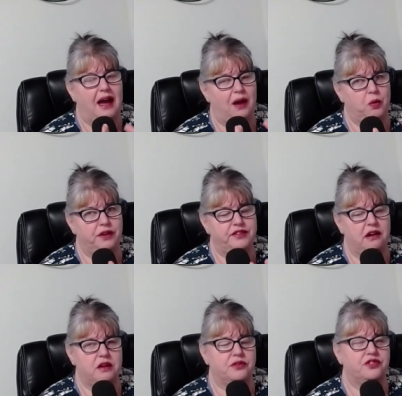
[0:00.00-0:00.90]
I will
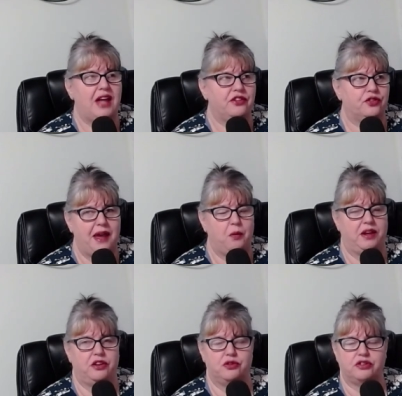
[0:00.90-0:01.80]
tell you, Stats
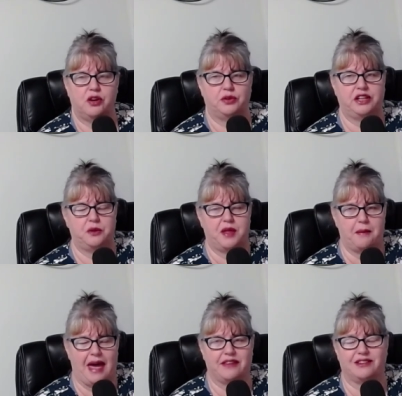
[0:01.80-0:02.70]
we usually only do
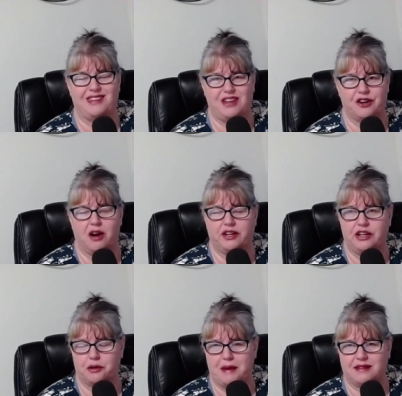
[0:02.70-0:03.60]
them as a year on
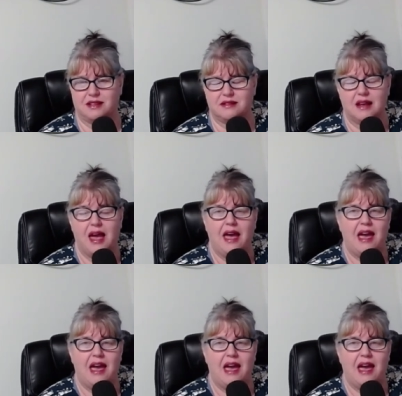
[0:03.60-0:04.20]
year basis,